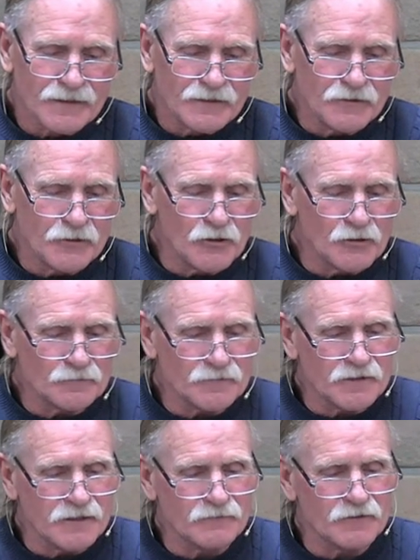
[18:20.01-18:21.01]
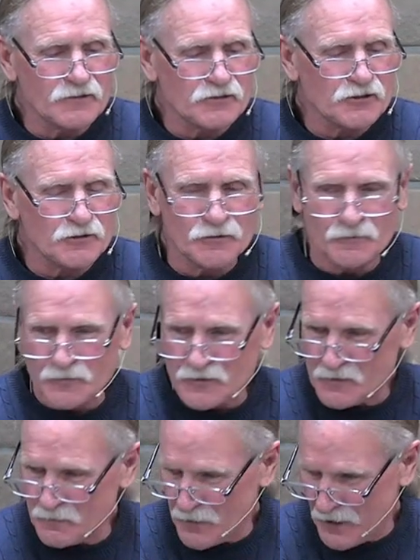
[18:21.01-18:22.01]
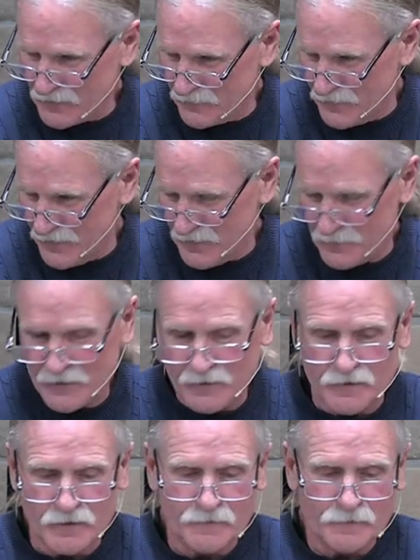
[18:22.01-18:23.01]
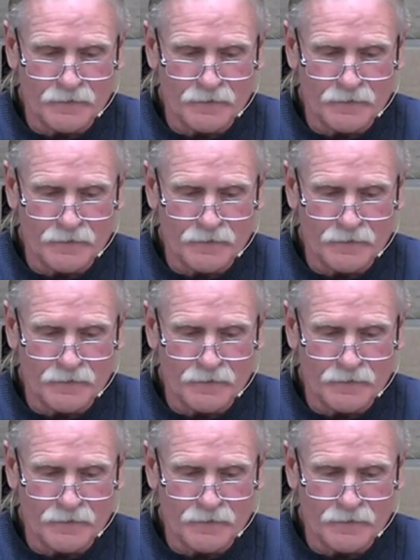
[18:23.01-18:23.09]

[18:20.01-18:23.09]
you know, David is showing respect for him here.